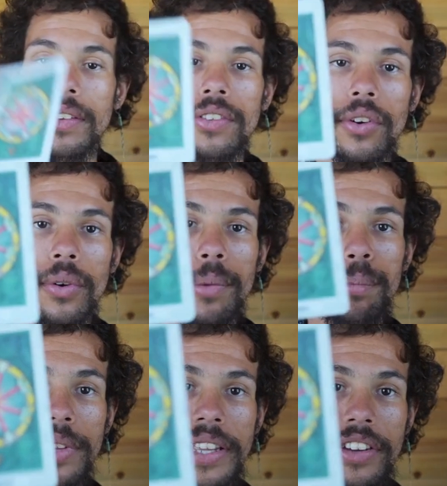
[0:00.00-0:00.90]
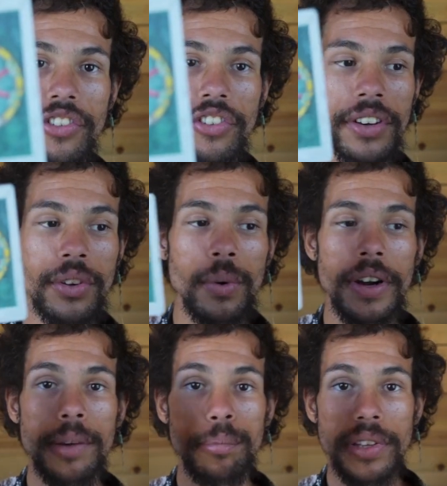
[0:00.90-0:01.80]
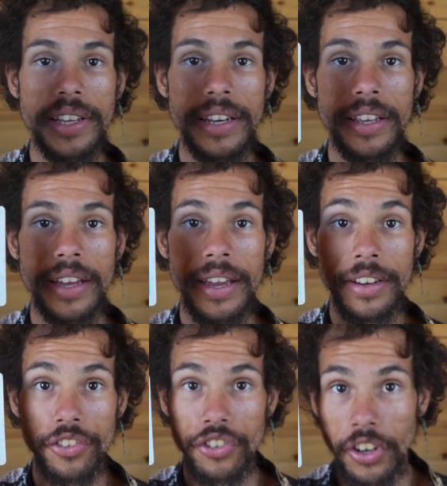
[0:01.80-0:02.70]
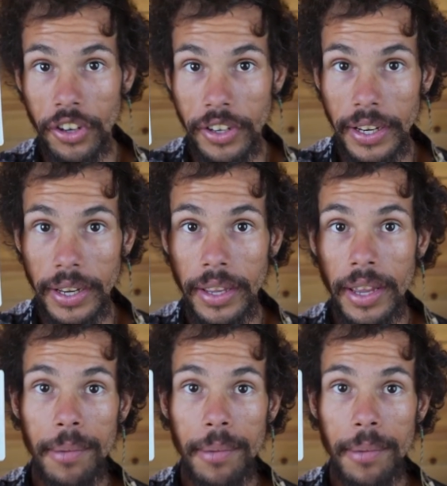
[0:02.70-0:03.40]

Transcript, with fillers: So, completion. You are completing a journey